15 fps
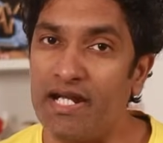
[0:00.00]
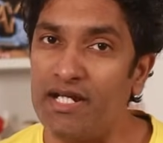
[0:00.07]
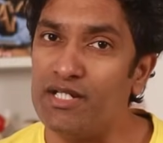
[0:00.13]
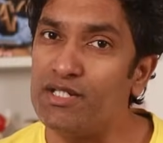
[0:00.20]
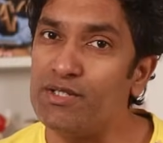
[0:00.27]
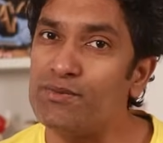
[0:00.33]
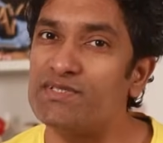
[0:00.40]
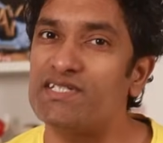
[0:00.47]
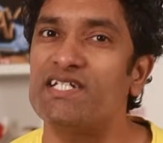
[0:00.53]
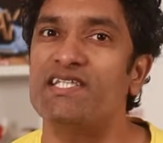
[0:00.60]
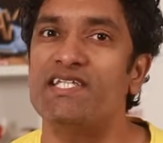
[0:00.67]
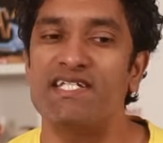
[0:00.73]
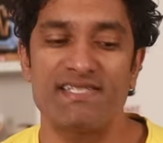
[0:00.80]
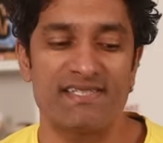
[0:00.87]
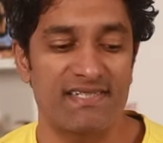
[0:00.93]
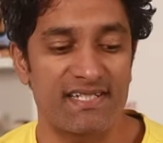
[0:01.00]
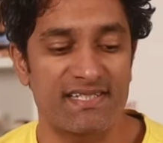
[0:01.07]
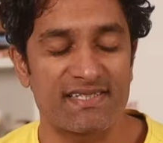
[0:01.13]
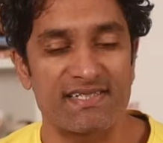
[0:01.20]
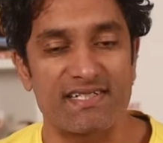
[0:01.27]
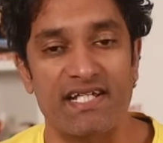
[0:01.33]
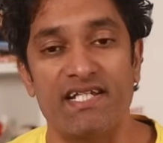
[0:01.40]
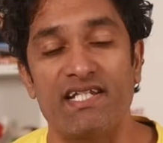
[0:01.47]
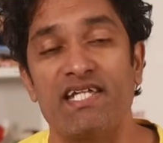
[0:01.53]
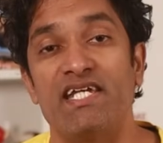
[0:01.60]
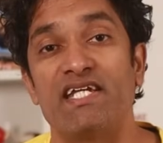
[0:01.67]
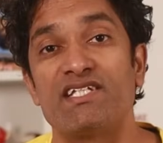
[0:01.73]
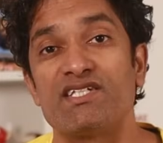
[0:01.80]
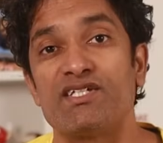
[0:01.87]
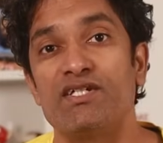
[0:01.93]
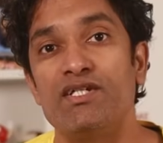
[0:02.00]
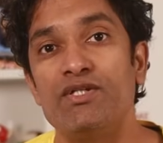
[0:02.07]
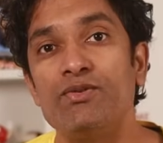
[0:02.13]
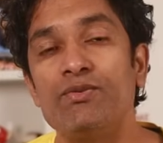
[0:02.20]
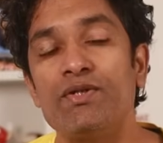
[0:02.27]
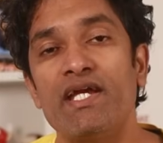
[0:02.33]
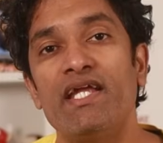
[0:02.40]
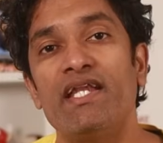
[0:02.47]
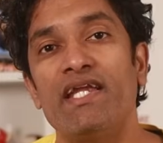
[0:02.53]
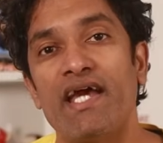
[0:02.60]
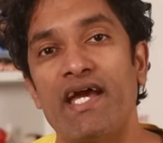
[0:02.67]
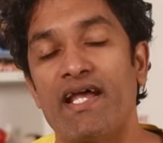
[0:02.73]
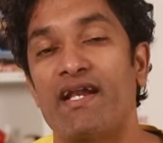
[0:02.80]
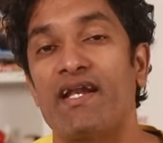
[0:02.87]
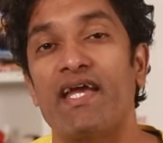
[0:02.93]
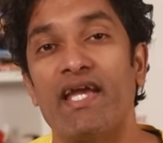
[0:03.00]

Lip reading: And using these 6 techniques, you can earn